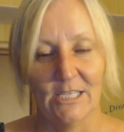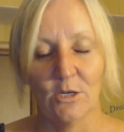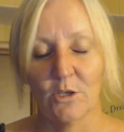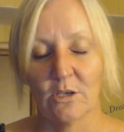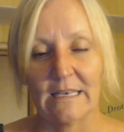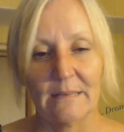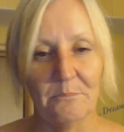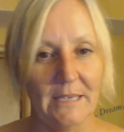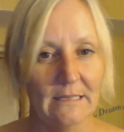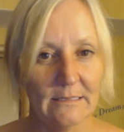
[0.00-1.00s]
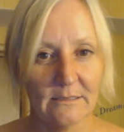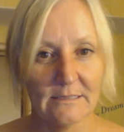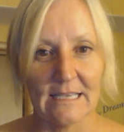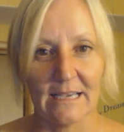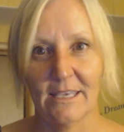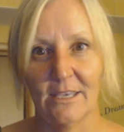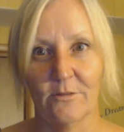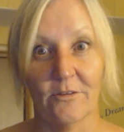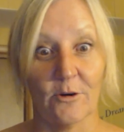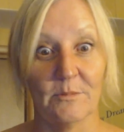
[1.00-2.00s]
You know, you can be a little sucky.
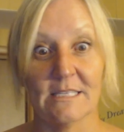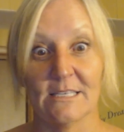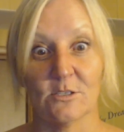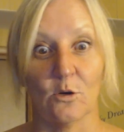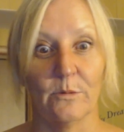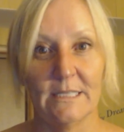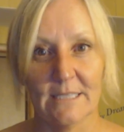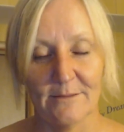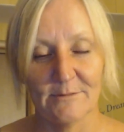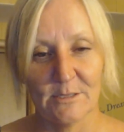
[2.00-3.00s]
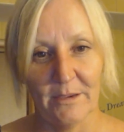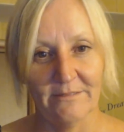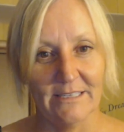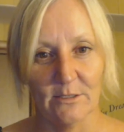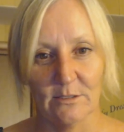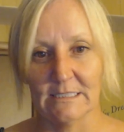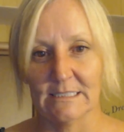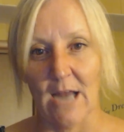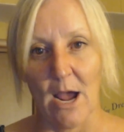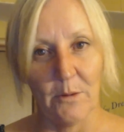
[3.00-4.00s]
You've heard me say so many times in my videos,
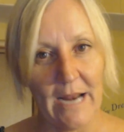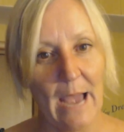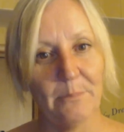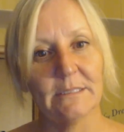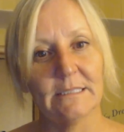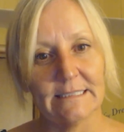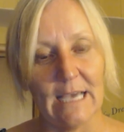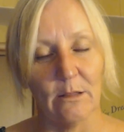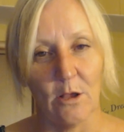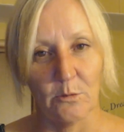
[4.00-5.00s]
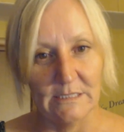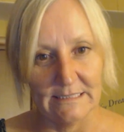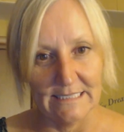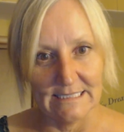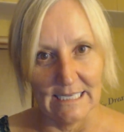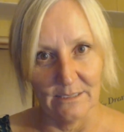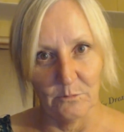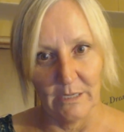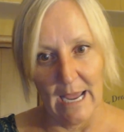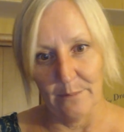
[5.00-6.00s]
it's not what happens, it's how long we stay stuck
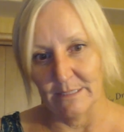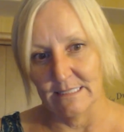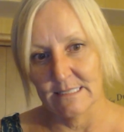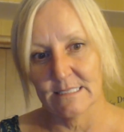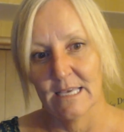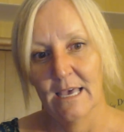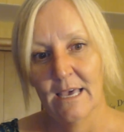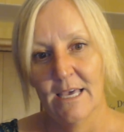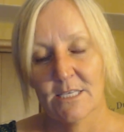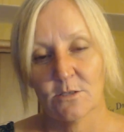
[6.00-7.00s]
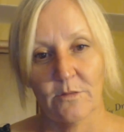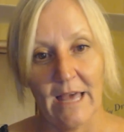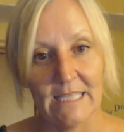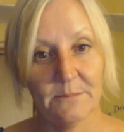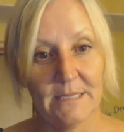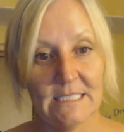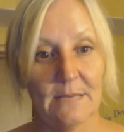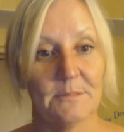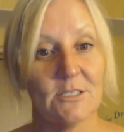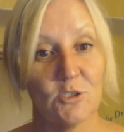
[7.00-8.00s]
in what happens. So that's my
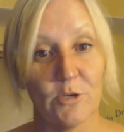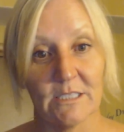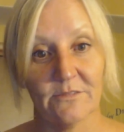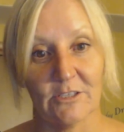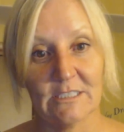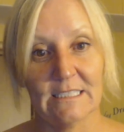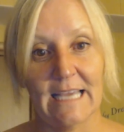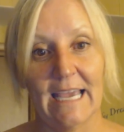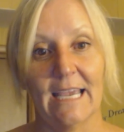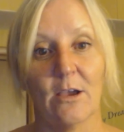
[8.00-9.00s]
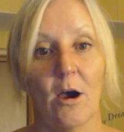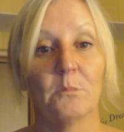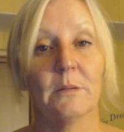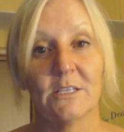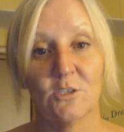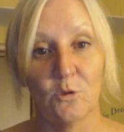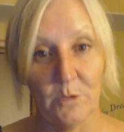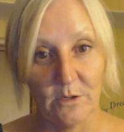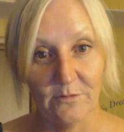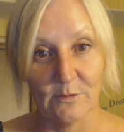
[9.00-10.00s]
tips and tricks for today. God bless you,
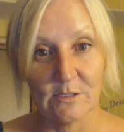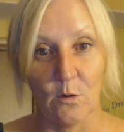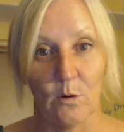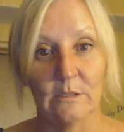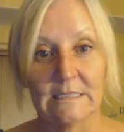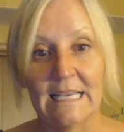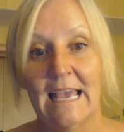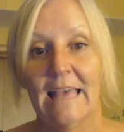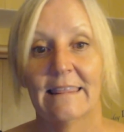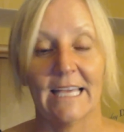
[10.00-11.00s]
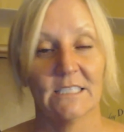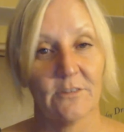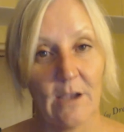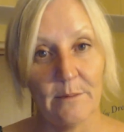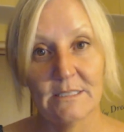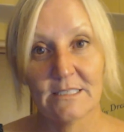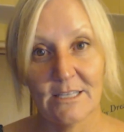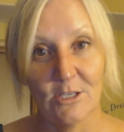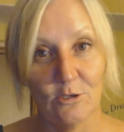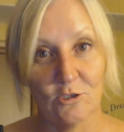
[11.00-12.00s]
beautiful souls. Thanks for coming to
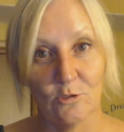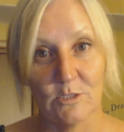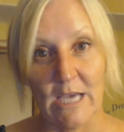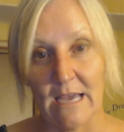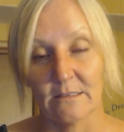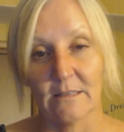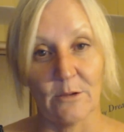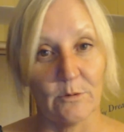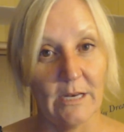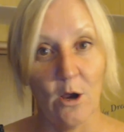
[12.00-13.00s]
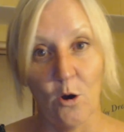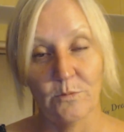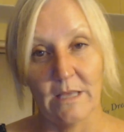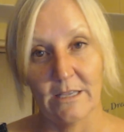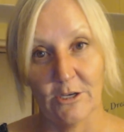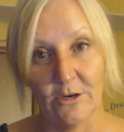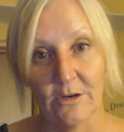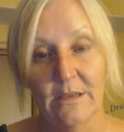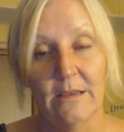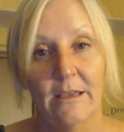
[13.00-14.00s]
the YouTube channel. I really hope that
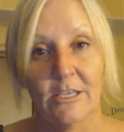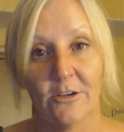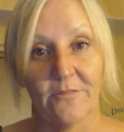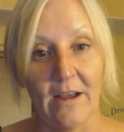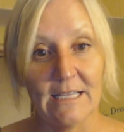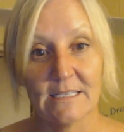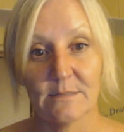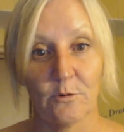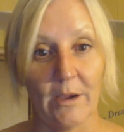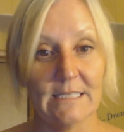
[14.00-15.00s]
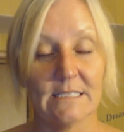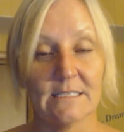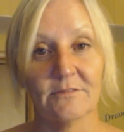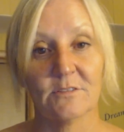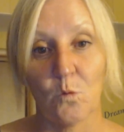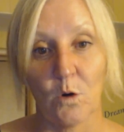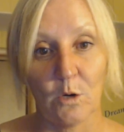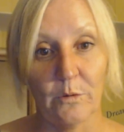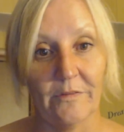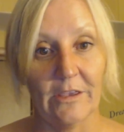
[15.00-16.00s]
you're finding some great stuff to
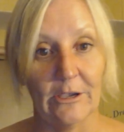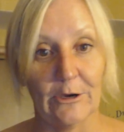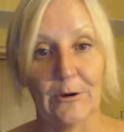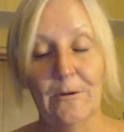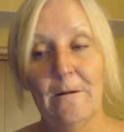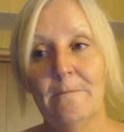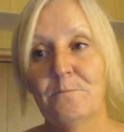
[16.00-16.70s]
work with here.